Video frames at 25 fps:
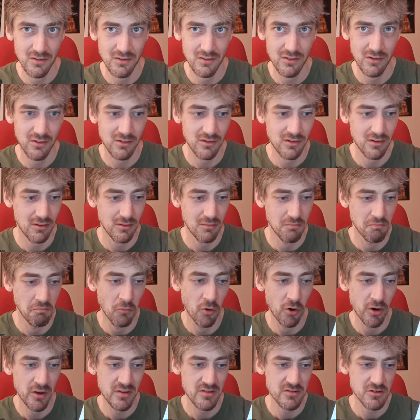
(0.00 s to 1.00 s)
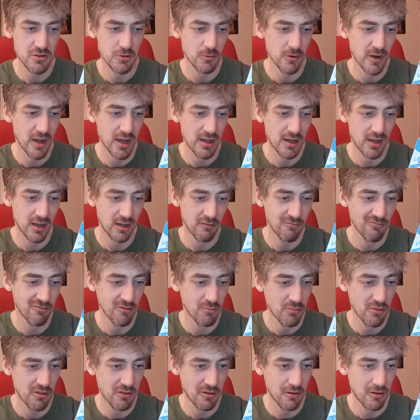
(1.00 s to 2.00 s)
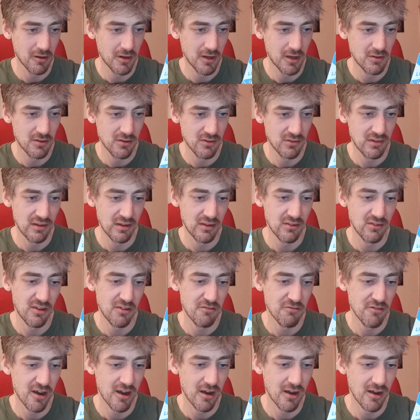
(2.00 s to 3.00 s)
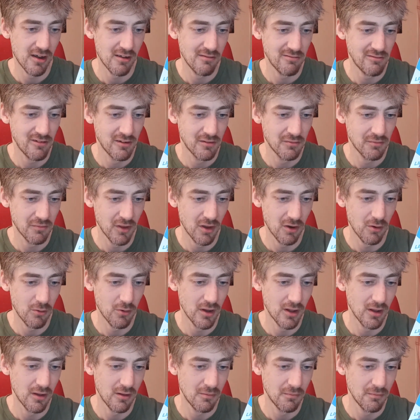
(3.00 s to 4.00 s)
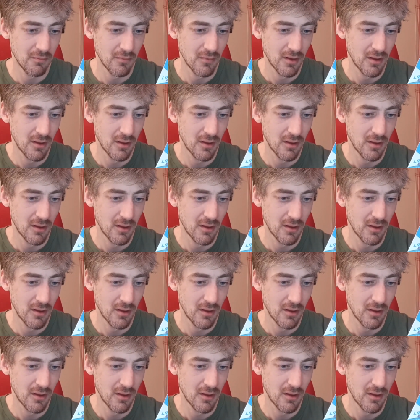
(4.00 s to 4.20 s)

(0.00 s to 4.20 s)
It's just a moisture rating from 30 to 65. Oh well.